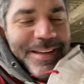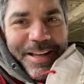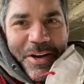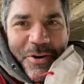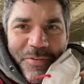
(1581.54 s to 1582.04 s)

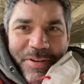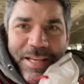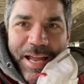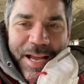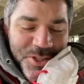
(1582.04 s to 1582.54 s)
I don't know if I
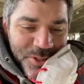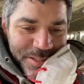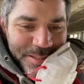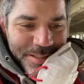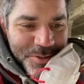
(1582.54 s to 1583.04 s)
can
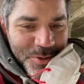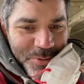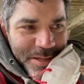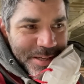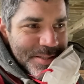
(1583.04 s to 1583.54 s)
actually do
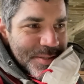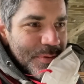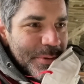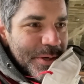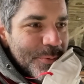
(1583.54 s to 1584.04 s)
this, if
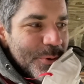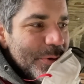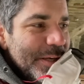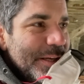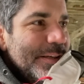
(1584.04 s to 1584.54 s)
I'm gonna
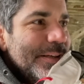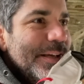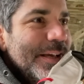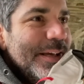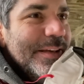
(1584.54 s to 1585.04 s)
ruin it.
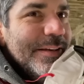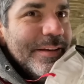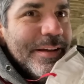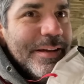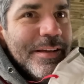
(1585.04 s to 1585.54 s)
And
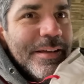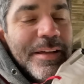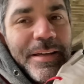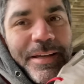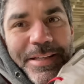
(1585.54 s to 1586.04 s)
uh,
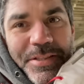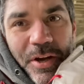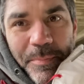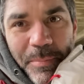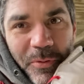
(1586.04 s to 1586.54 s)
it's
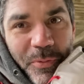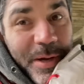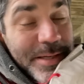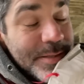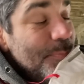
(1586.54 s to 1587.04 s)
gone both
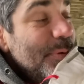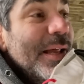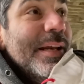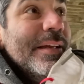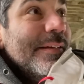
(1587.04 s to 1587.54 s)
ways
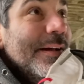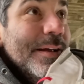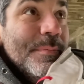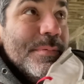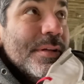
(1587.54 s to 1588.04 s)
plenty of
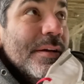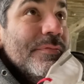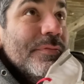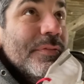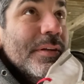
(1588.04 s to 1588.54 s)
times.
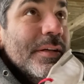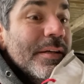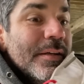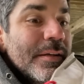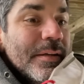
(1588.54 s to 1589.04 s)
I've
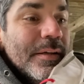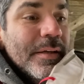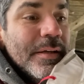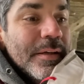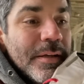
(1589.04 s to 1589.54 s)
uh,
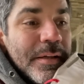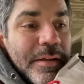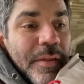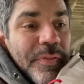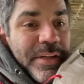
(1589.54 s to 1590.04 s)

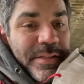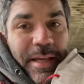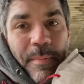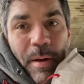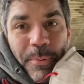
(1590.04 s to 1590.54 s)
done things that
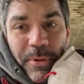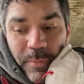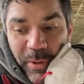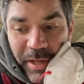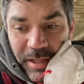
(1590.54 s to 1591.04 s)
came out pretty
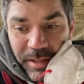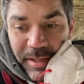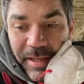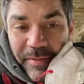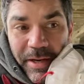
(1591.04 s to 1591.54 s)
well,
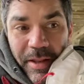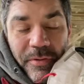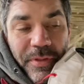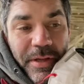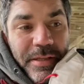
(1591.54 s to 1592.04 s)
and then other
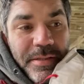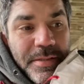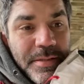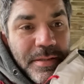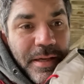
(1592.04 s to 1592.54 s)

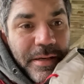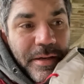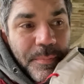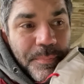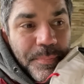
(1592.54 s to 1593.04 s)
things ended
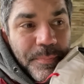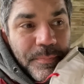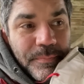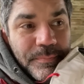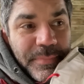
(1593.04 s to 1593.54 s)
up
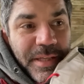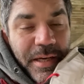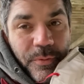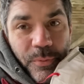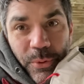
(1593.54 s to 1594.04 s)

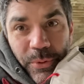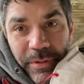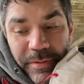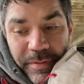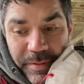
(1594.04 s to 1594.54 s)
getting
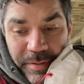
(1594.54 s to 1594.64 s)
ruined.